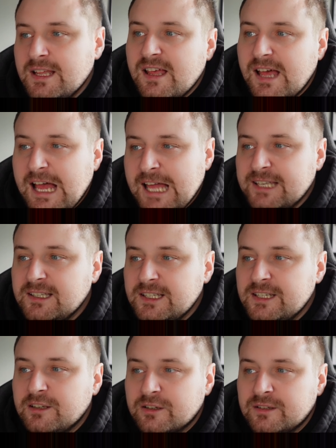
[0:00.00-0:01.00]
and
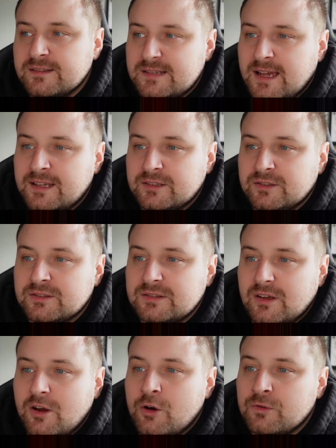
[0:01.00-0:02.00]
league earned titles,
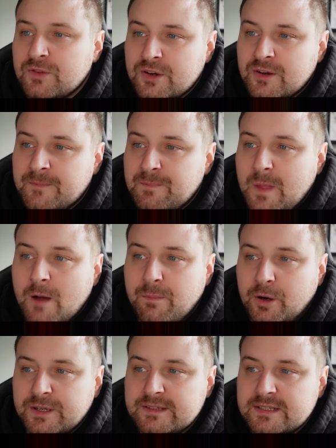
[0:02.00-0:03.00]
although
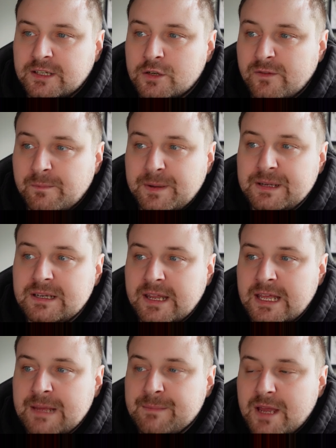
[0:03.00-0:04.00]
appointing another big
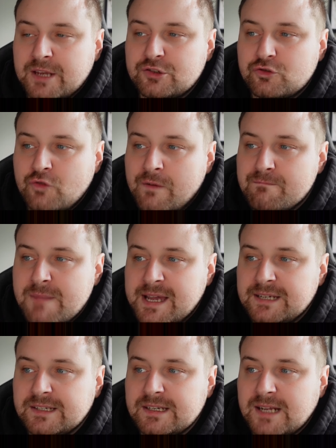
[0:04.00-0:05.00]
name and
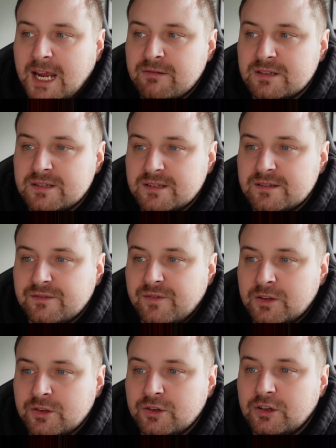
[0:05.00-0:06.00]
strong-minded character to
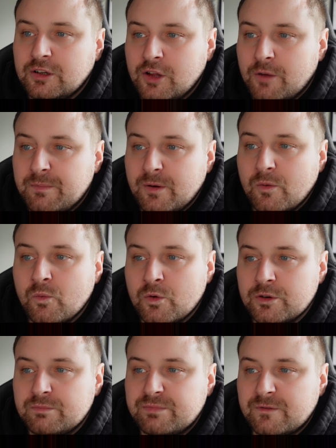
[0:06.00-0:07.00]
follow Klopp
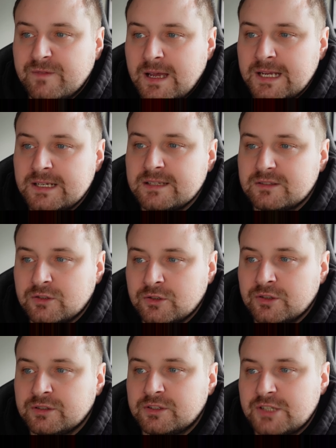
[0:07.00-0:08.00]
would provide its
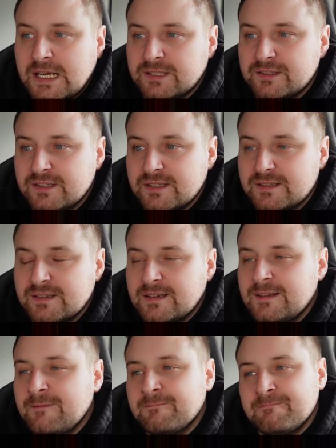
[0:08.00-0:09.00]
own challenges.
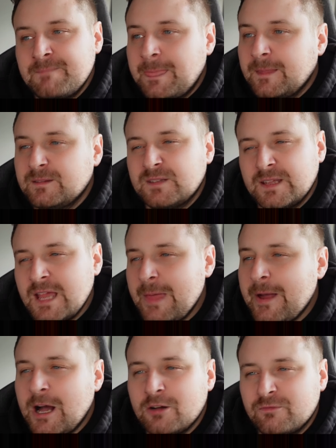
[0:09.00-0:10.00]
So yeah,
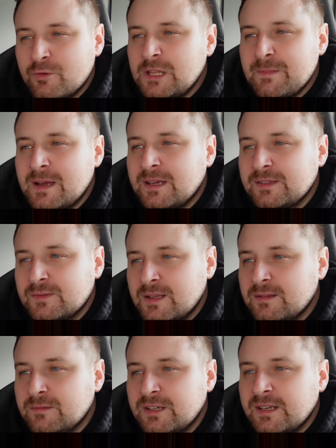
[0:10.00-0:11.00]
that'll rule him out as
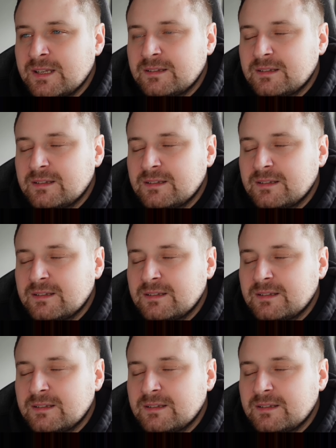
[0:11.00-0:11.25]
well, wouldn't it?